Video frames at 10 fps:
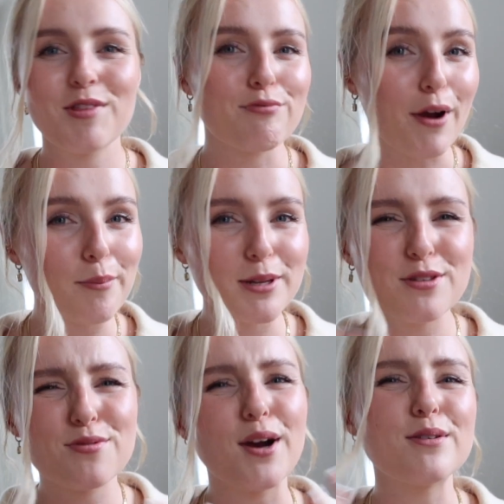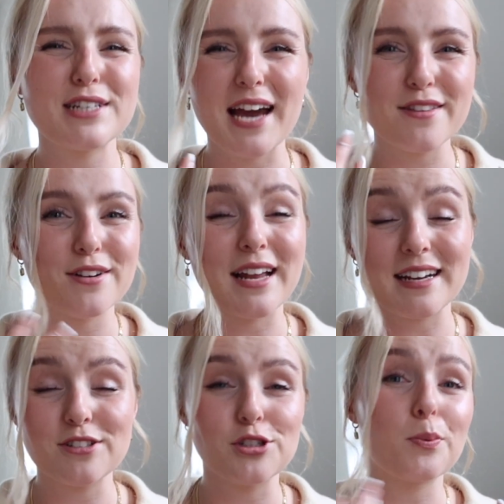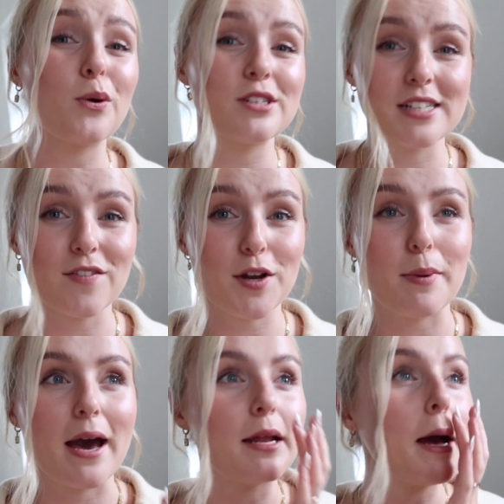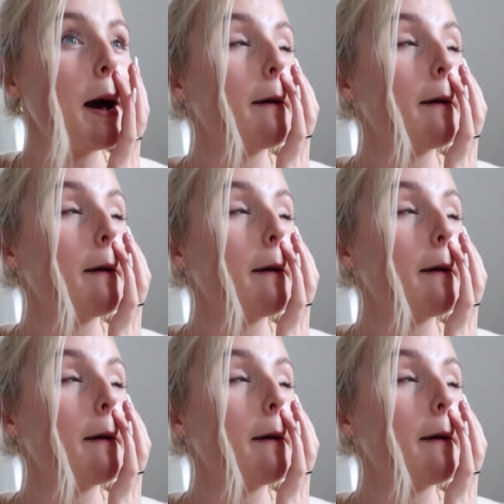a bit thrown together, like you just pulled yourself out of bed.